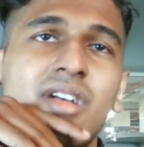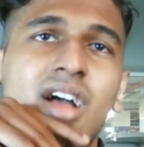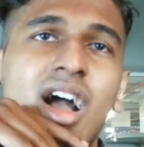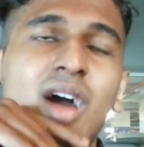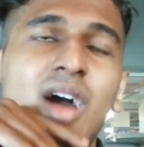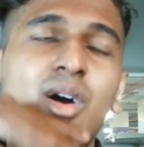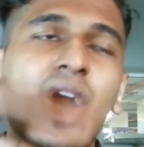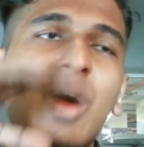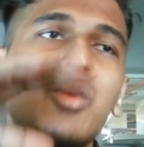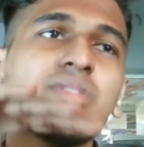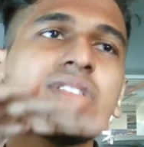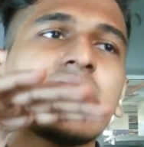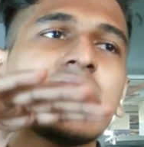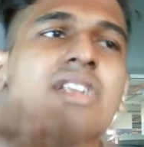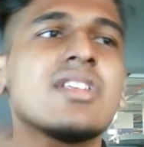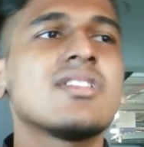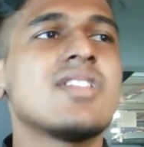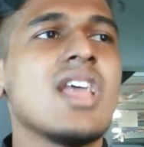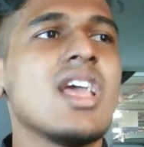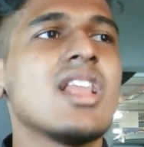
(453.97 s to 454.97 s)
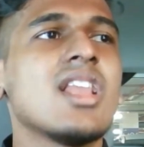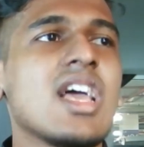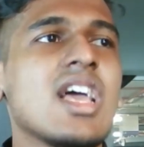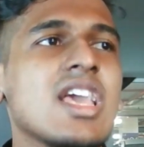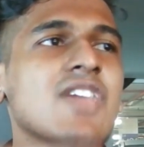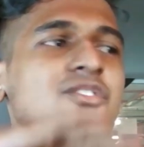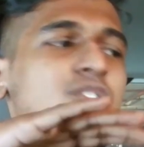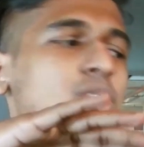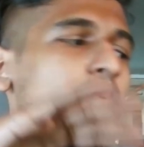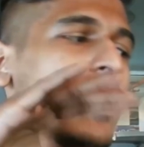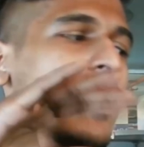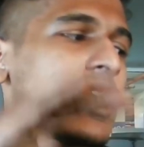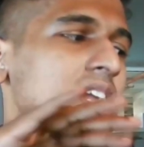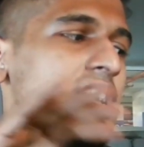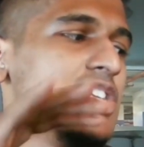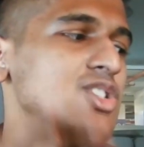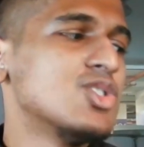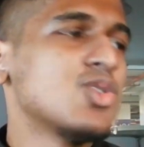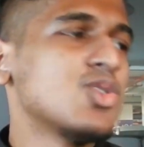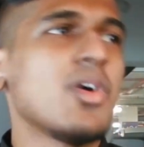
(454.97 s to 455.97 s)
I was gonna say, like, if you want to
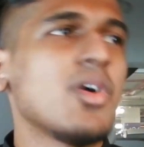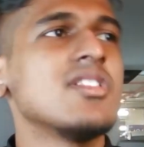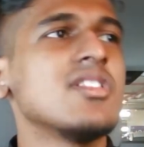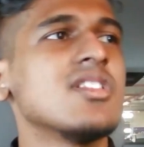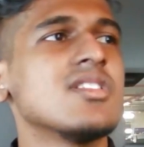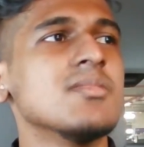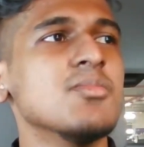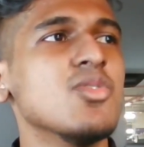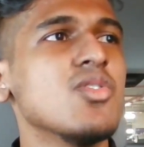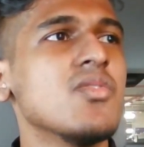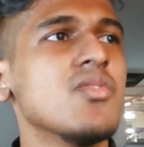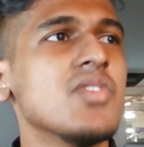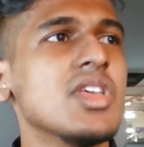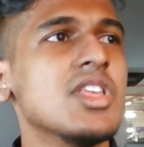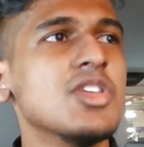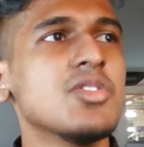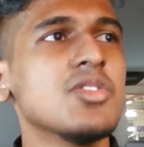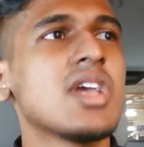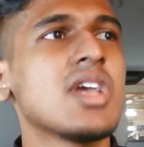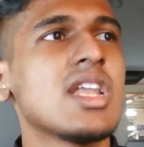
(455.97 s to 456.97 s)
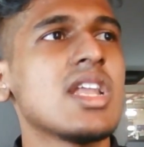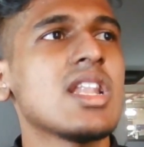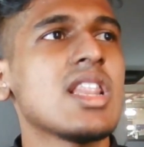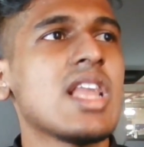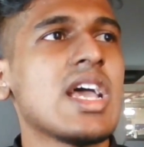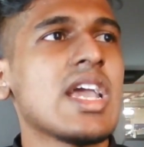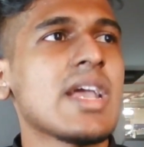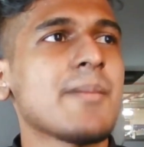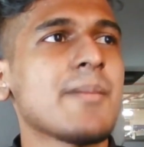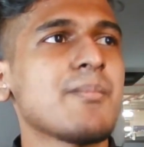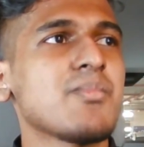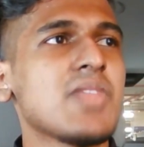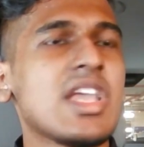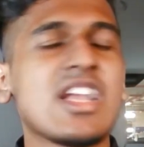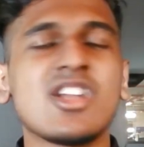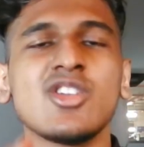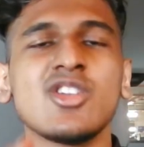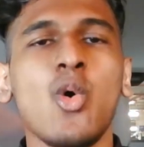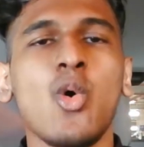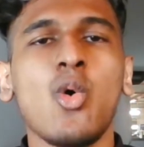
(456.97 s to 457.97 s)
enjoy this movie, you can like
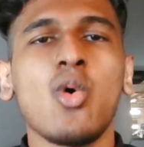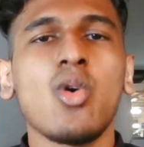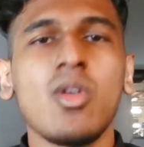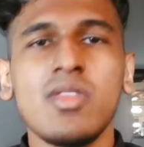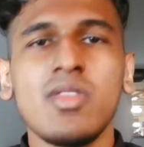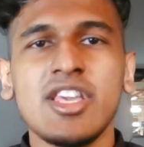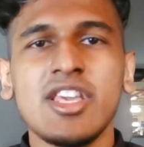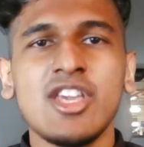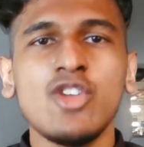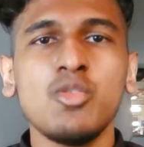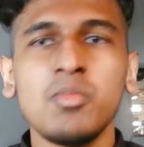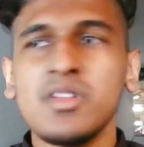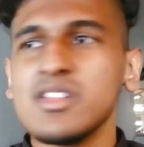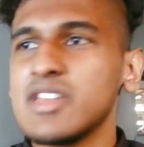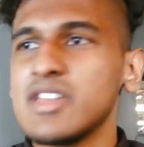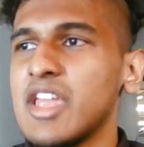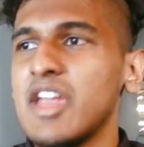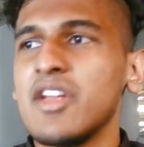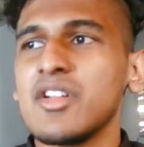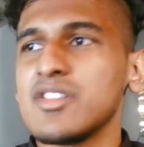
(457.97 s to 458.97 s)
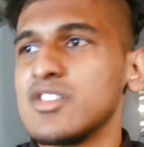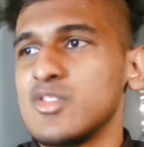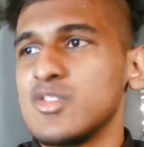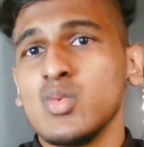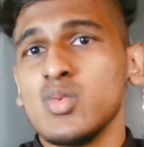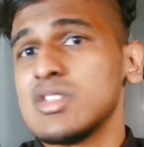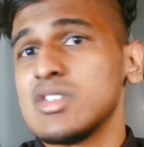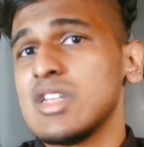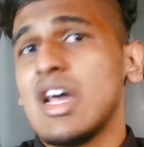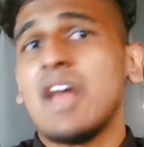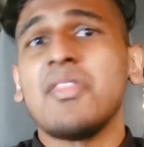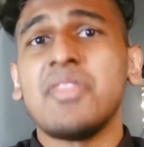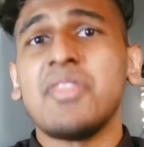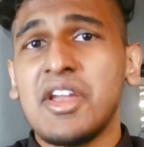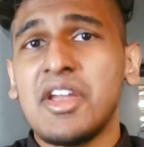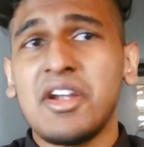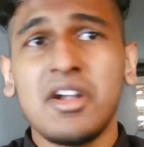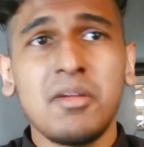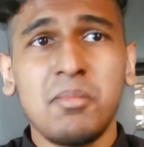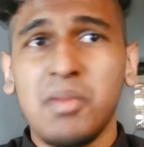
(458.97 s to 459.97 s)
ignore the human characters who was not
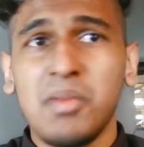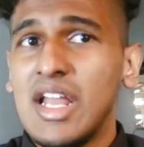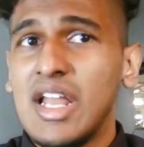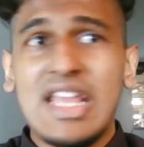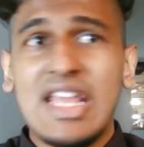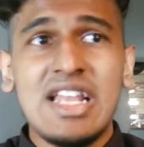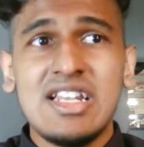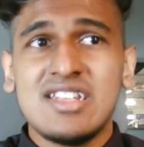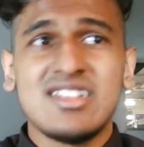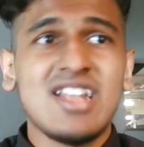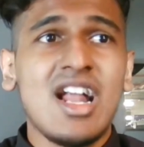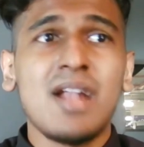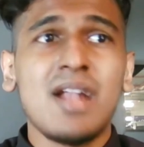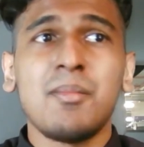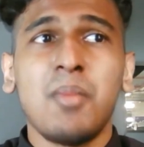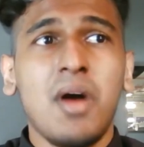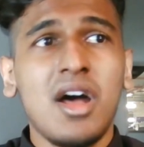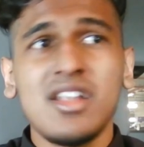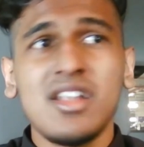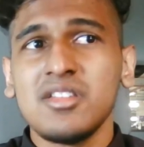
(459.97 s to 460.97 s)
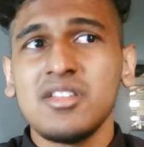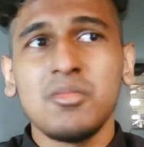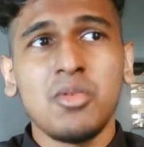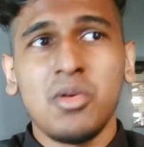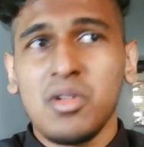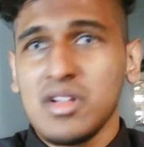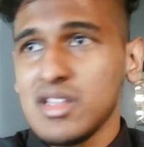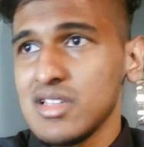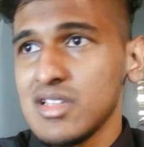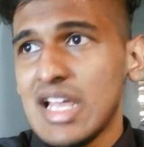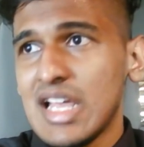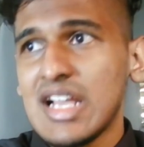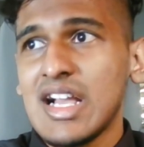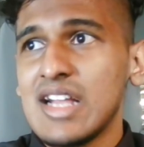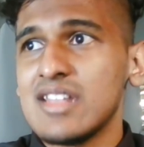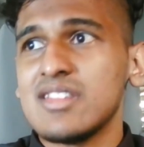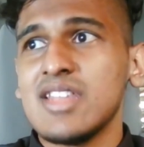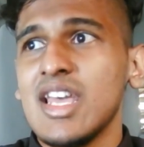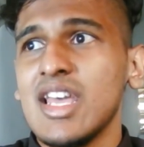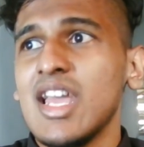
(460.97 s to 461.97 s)
there, but it's not possible because, like
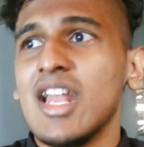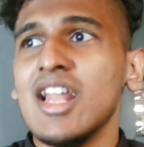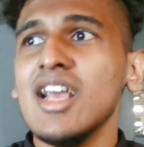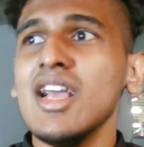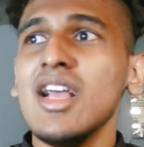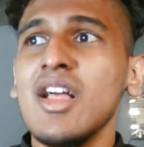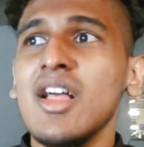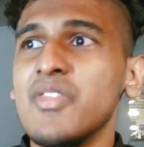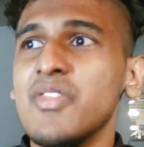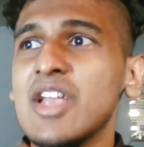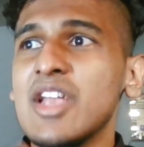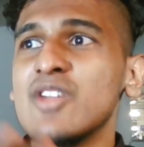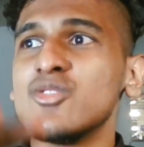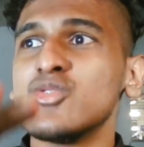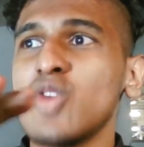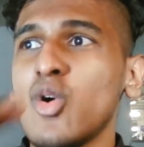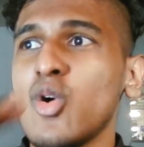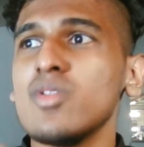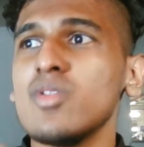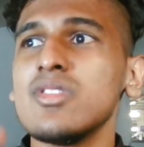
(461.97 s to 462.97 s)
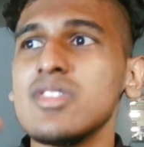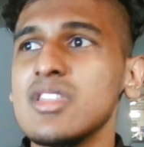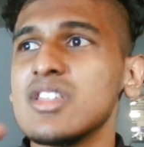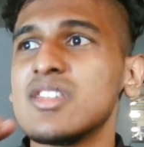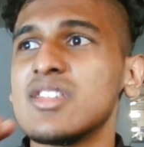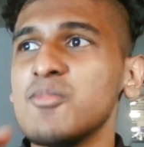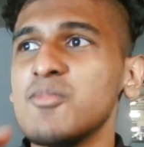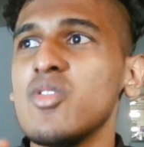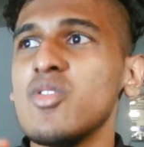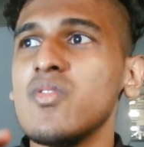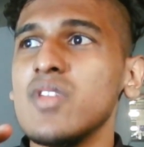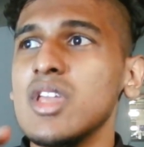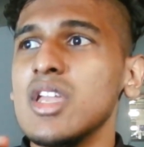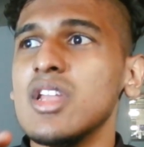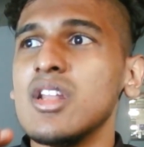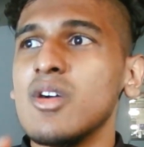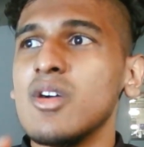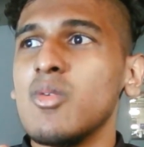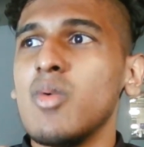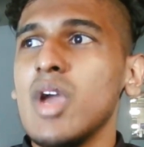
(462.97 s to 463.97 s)
I said, they wrote this movie
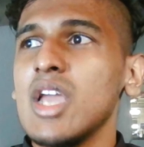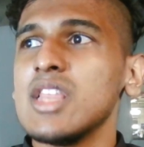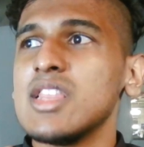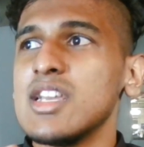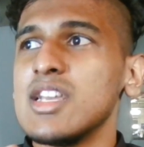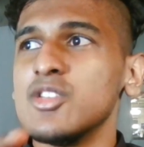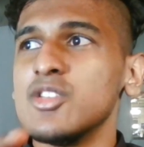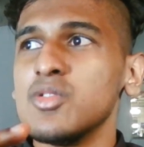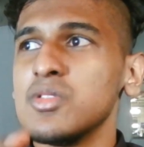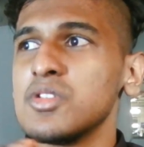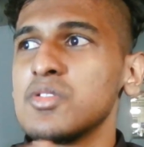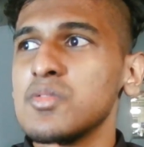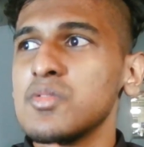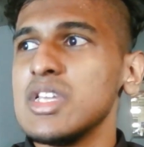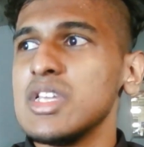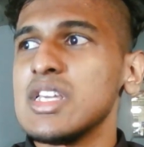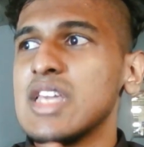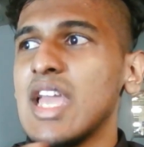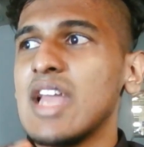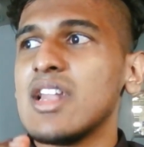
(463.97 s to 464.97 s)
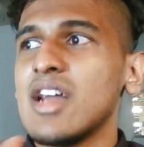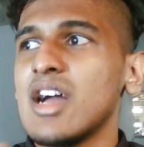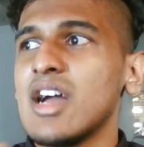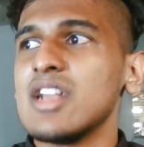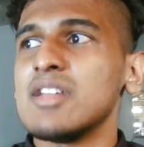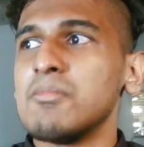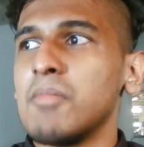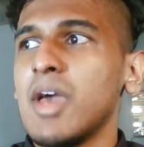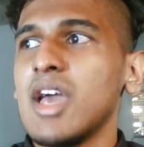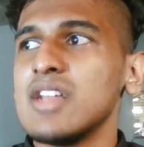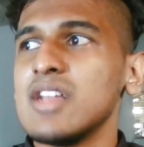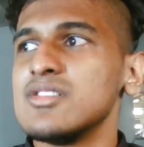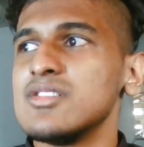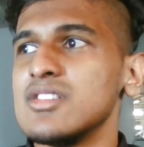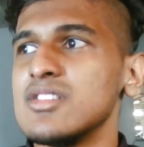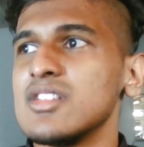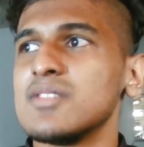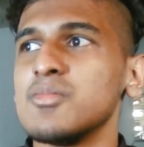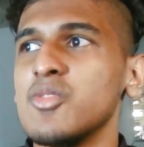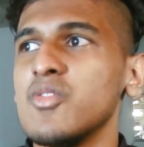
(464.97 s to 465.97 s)
in a way that you literally cannot imagine
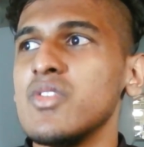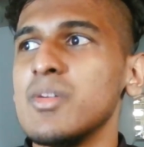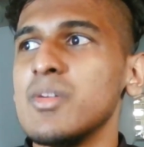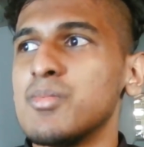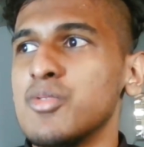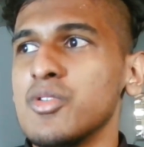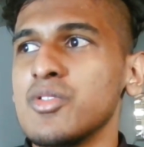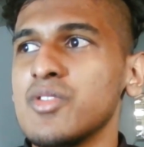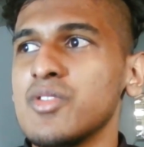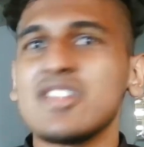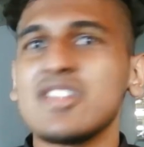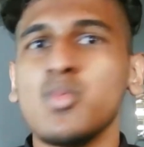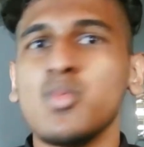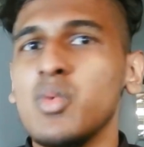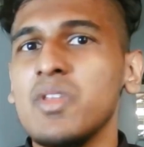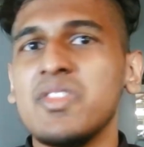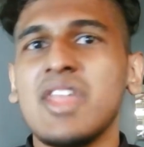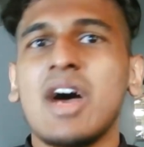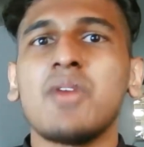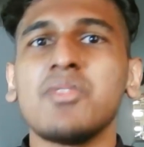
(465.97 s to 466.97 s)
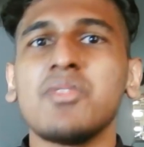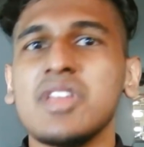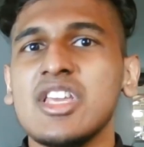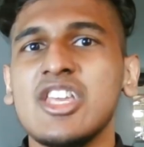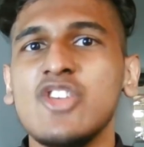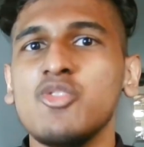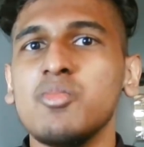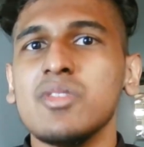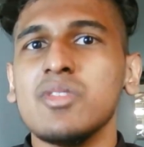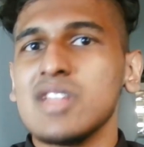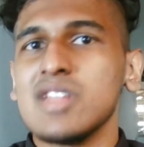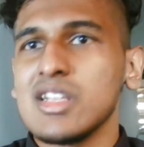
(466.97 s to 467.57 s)
this movie progress without the humans.